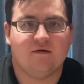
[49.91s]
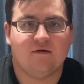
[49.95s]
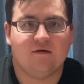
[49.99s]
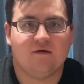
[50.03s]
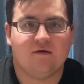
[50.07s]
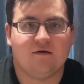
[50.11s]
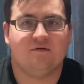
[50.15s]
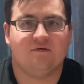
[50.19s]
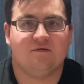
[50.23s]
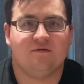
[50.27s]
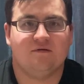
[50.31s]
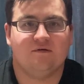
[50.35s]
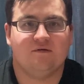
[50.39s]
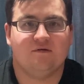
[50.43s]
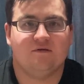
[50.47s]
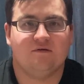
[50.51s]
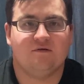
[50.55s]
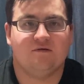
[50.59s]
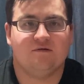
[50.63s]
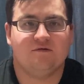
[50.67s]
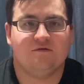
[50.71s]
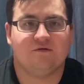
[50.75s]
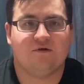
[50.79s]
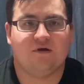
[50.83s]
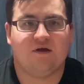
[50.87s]
Uh,
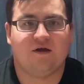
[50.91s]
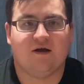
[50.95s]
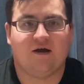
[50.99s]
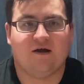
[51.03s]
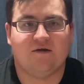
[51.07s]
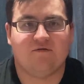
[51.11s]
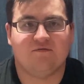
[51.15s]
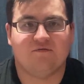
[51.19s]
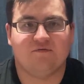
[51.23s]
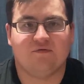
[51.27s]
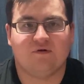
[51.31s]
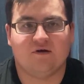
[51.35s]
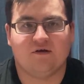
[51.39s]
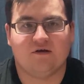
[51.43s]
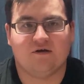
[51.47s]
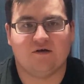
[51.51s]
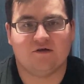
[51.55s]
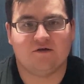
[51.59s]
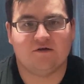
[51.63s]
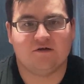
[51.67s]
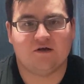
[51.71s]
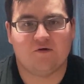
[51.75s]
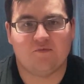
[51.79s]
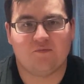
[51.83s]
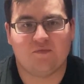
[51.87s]
so yeah, I've uh,
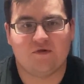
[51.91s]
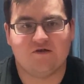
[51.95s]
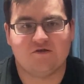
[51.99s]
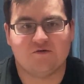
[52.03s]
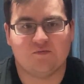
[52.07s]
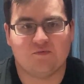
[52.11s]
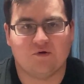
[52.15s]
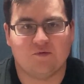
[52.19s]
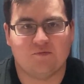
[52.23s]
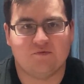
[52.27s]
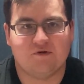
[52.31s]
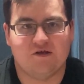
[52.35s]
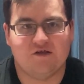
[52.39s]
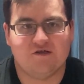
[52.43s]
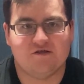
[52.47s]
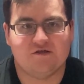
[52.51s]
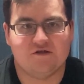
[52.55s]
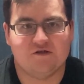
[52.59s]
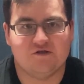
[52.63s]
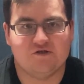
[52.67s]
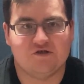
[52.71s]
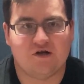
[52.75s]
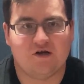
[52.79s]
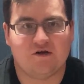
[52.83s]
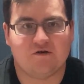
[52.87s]
kind of made some updates to
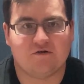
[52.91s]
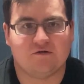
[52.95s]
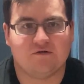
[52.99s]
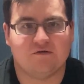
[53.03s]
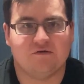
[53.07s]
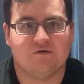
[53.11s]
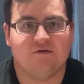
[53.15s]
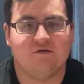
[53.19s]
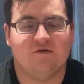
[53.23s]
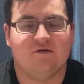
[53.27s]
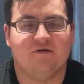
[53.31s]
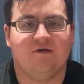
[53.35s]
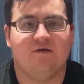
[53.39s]
the channel.